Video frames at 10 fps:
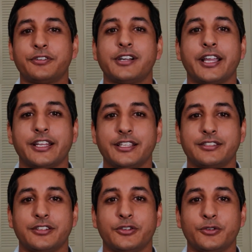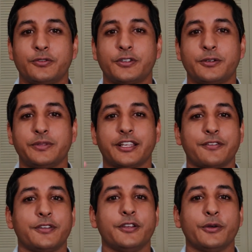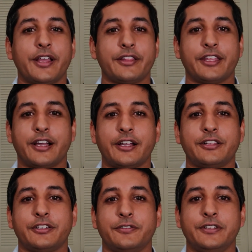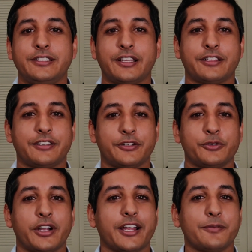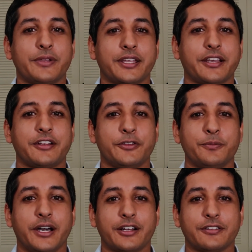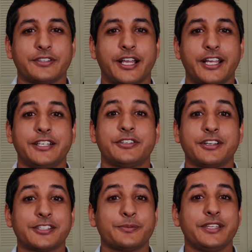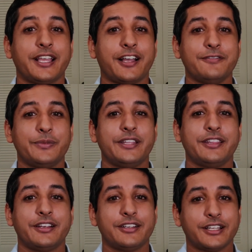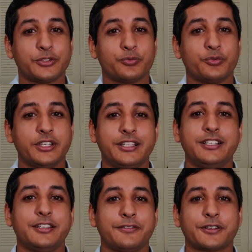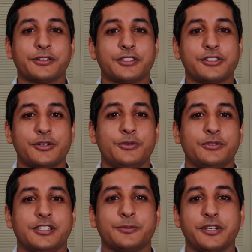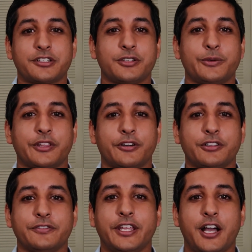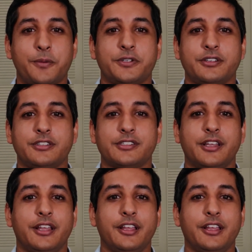varieties to choose from, like if you go down the aisle in your retailer and you try to pick out a new bottle of Tide. Trust me, I've been there. It's really difficult to choose, especially with all of the options.